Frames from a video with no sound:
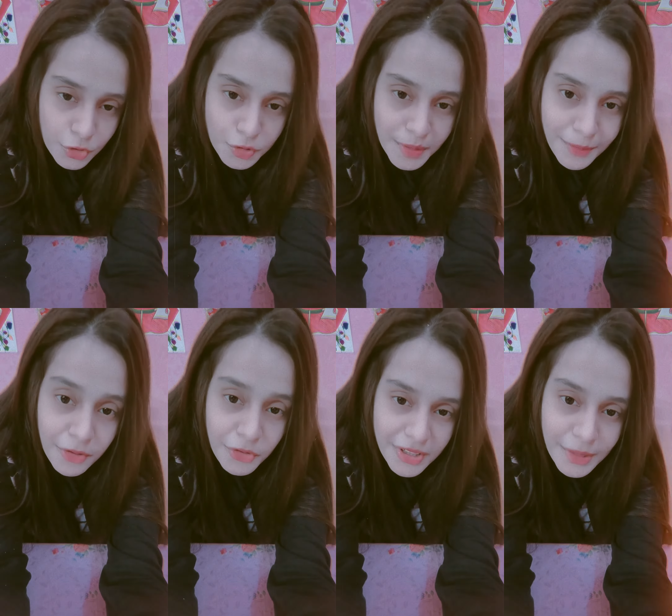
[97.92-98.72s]
those
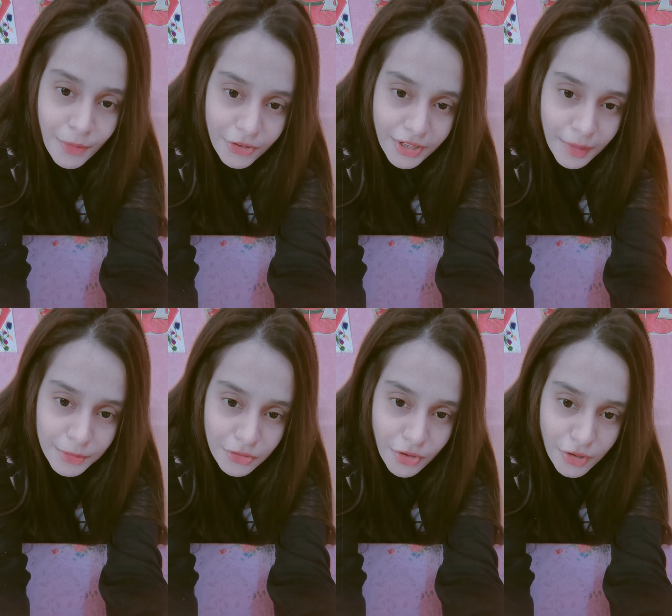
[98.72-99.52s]
people are really barking
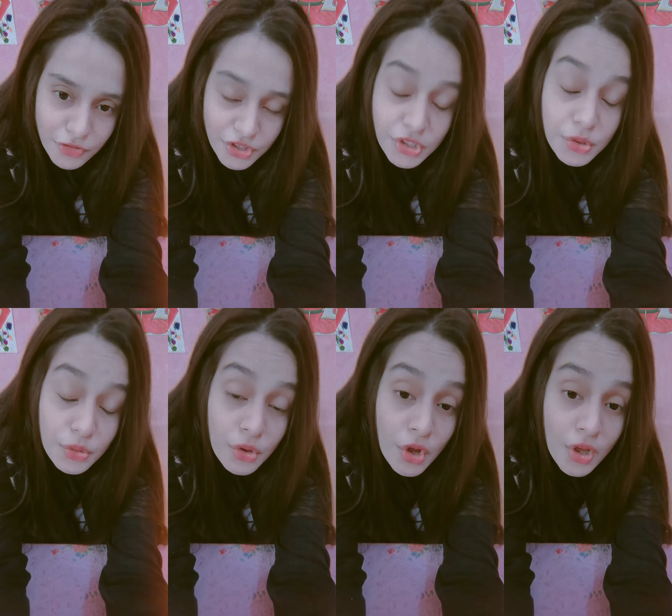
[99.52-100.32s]
up the wrong tree.
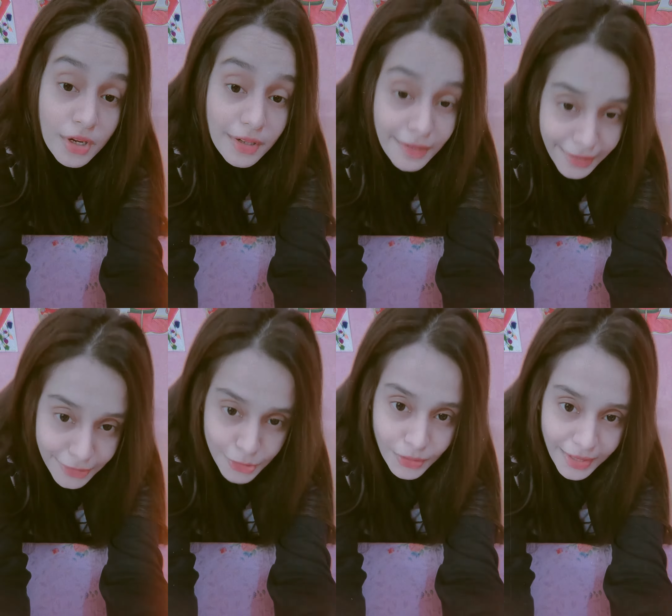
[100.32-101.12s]
You
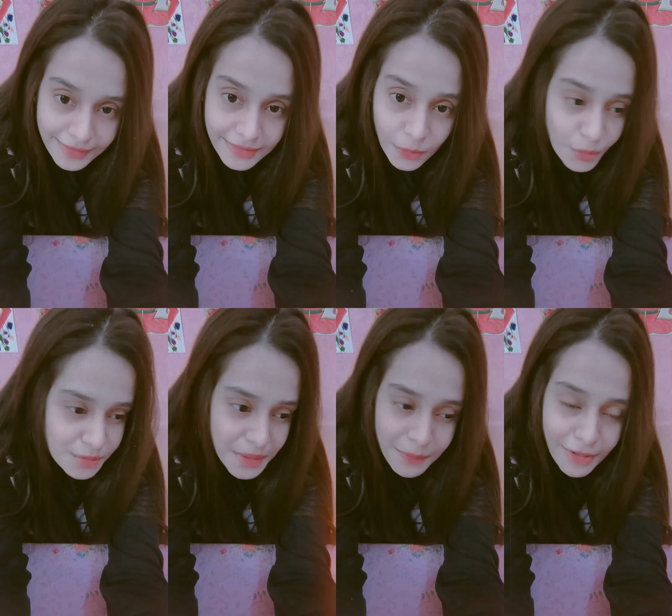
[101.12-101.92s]
need to get
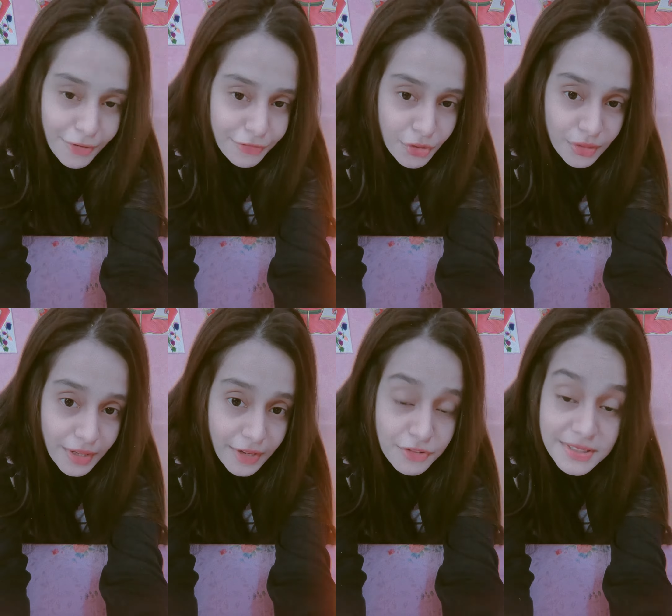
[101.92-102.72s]
those people out of your
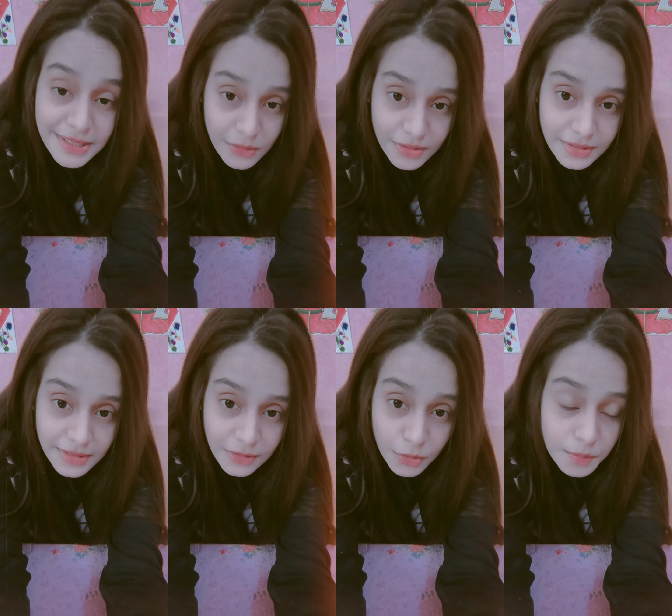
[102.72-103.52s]
life,
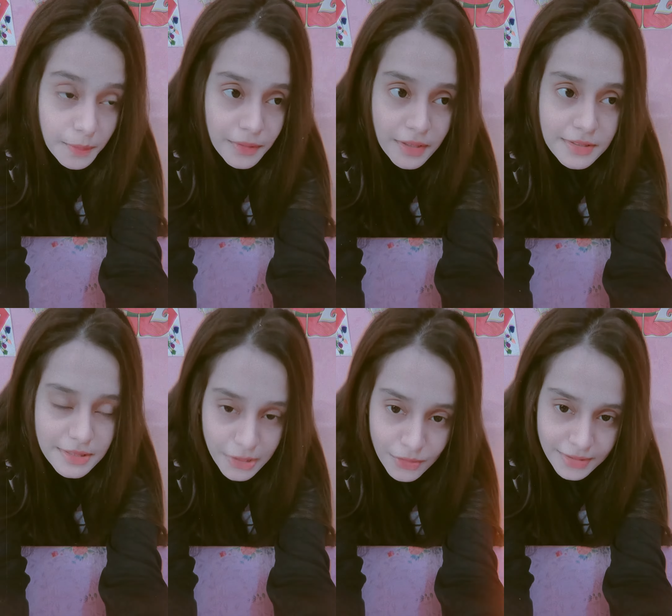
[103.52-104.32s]
seriously. Those people are
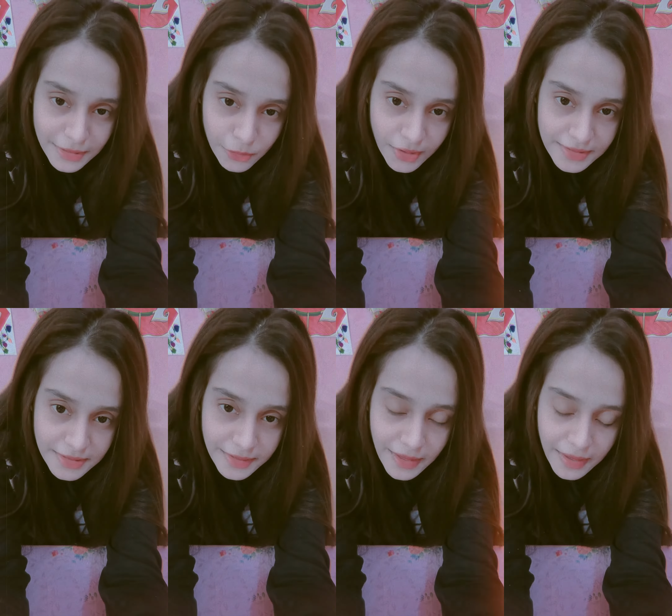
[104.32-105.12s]
seriously
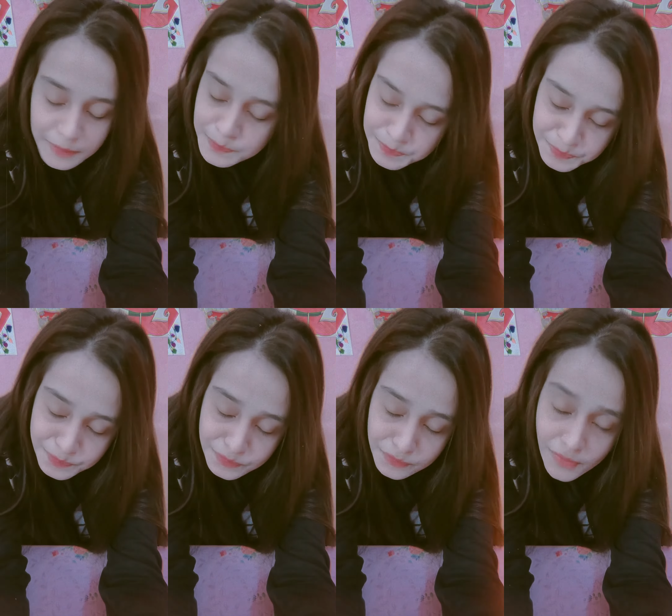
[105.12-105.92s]
crazy, and
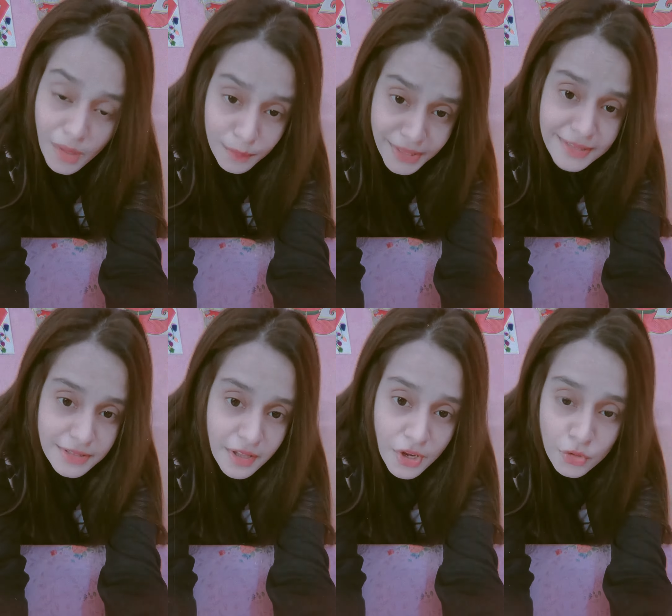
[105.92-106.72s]

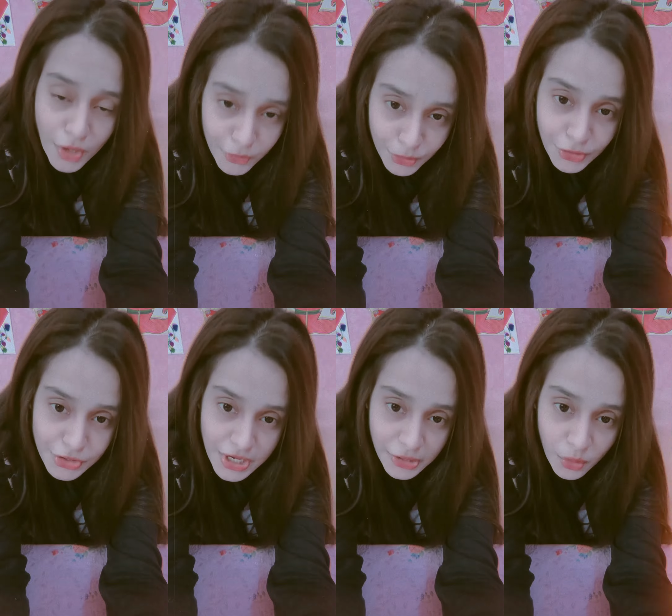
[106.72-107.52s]
please try to
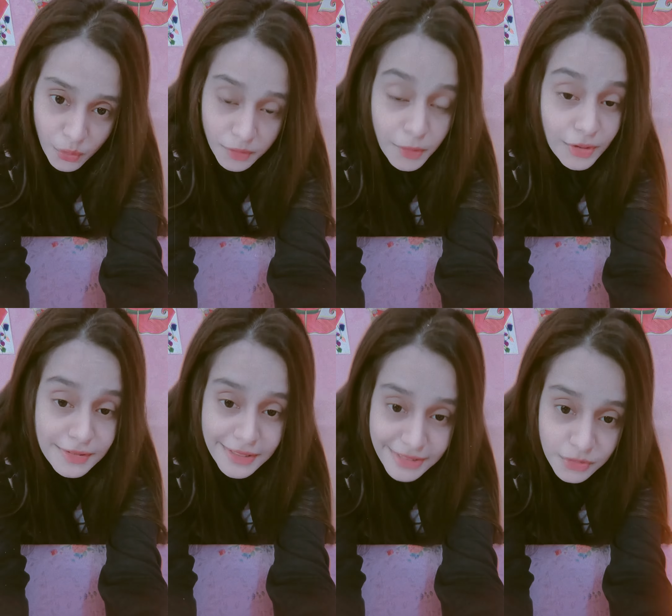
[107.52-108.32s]
understand your worth
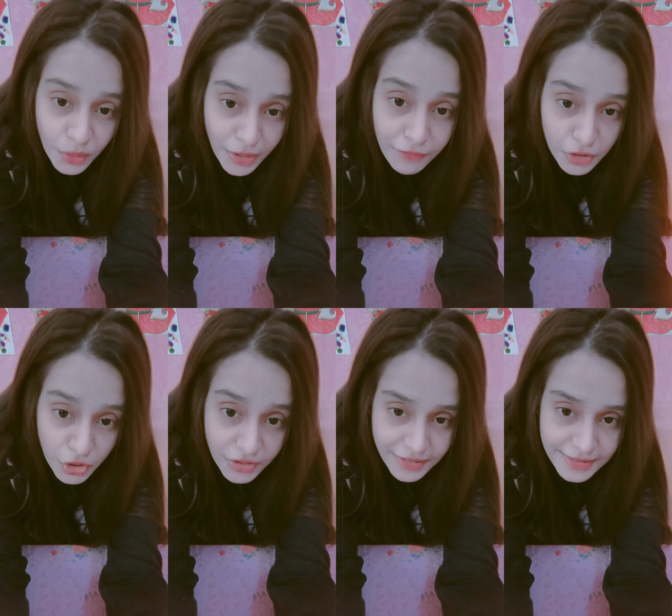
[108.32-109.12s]
because this is what I've
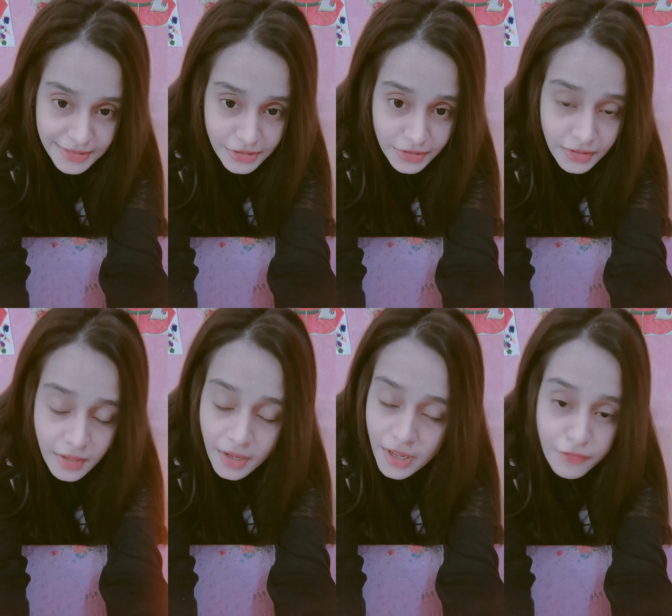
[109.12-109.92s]
learned this
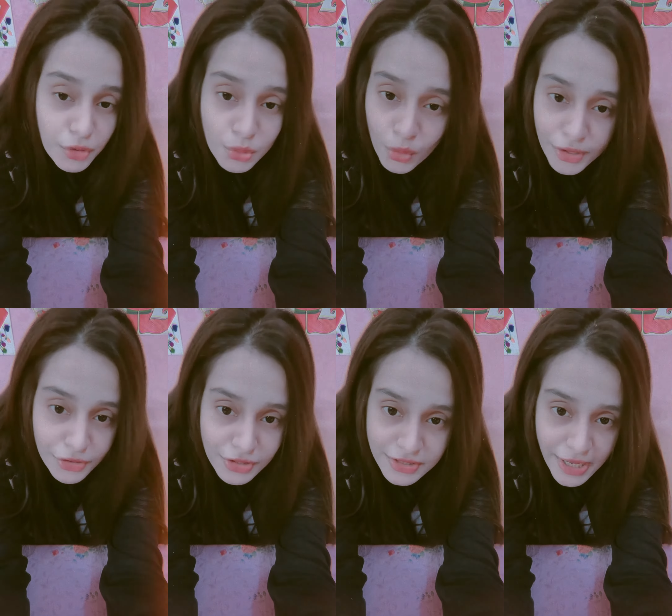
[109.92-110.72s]
year. If you don't
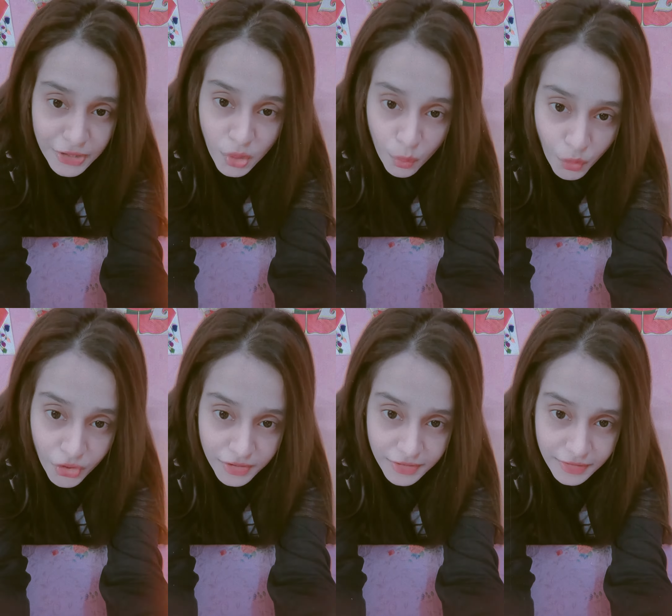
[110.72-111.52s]
understand your
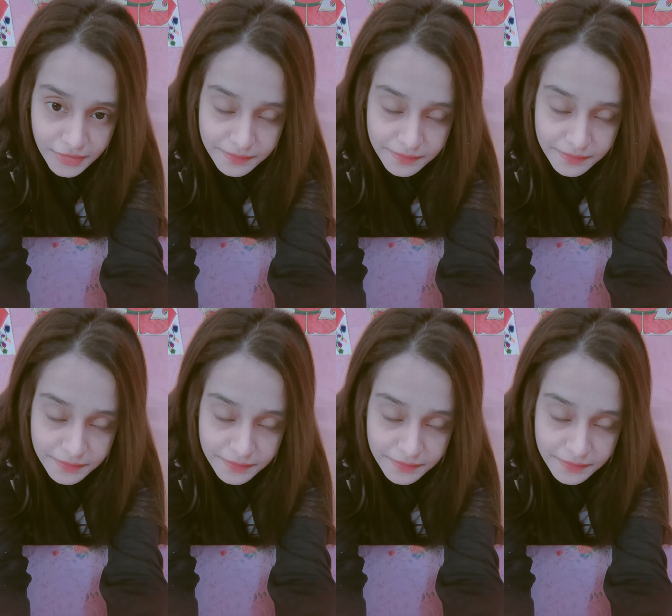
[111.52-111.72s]
worth,